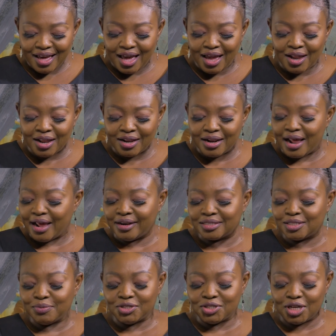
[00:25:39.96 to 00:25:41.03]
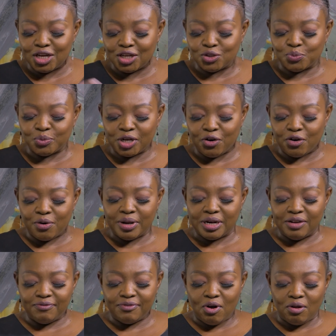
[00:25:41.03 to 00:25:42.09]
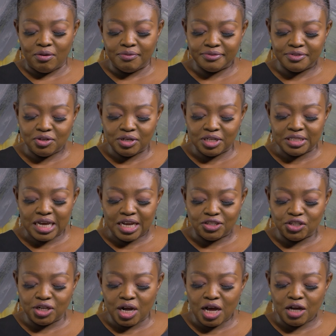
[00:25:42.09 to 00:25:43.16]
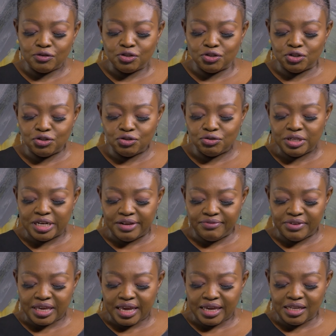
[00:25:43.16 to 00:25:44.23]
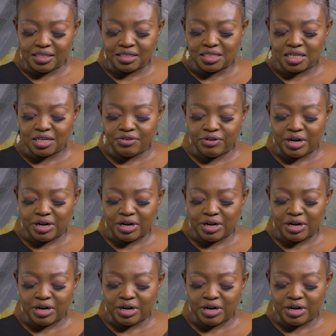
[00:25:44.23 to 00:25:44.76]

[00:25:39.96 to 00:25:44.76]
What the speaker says: and especially as we grow and evolve. So Natasia, how do you navigate the